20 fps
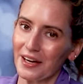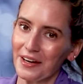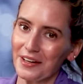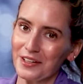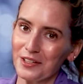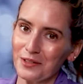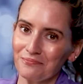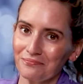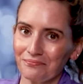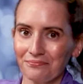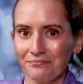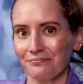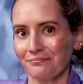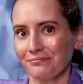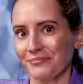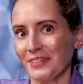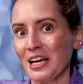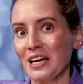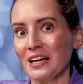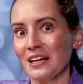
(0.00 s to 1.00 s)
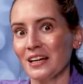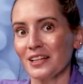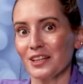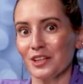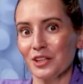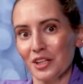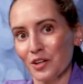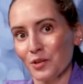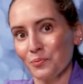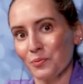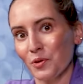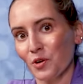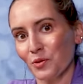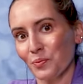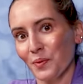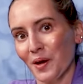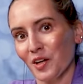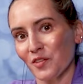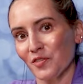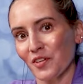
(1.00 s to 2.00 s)
And they are
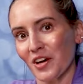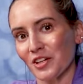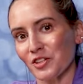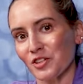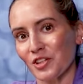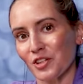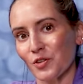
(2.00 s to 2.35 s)
both manufactured